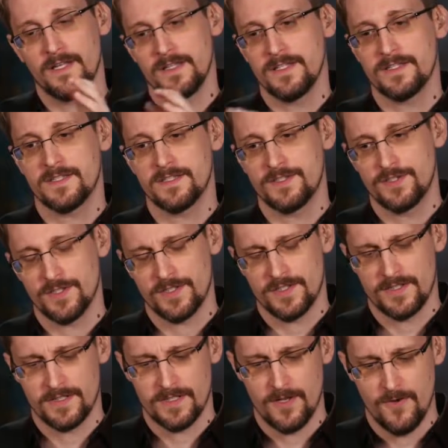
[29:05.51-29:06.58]
And this is
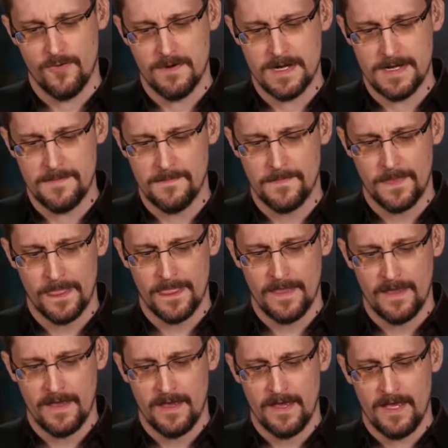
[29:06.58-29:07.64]
just so
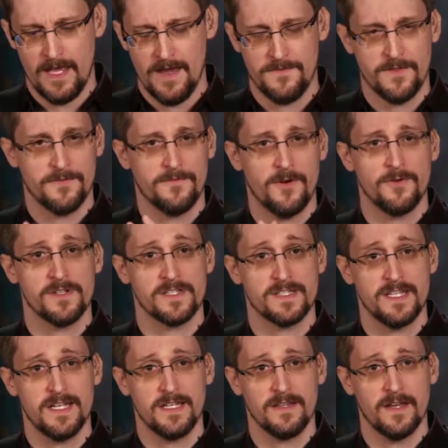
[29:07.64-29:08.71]
if the phone is
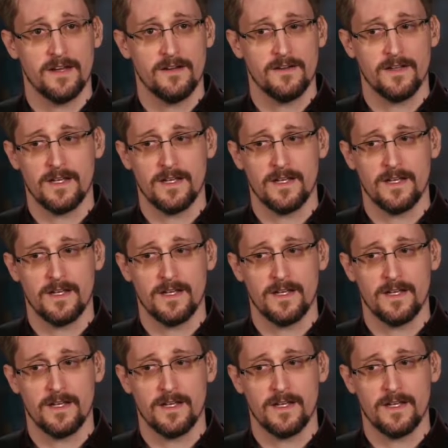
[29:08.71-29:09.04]
sitting there